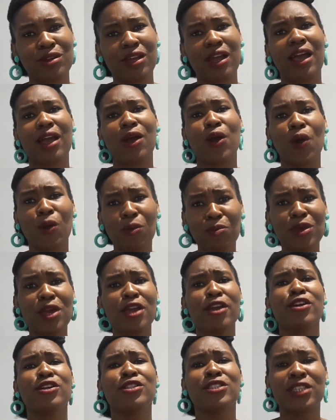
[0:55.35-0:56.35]
I hope
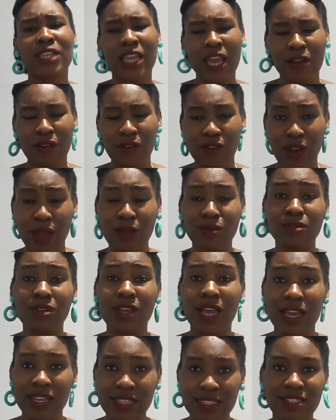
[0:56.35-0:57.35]
to get around
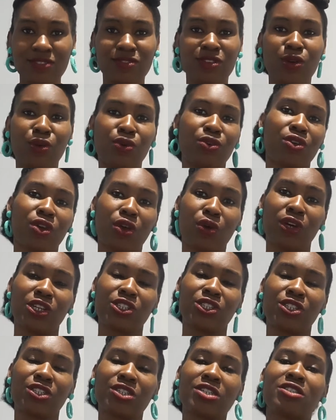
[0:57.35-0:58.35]
answering all your
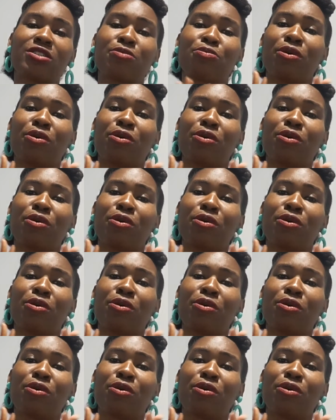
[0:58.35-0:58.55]
questions,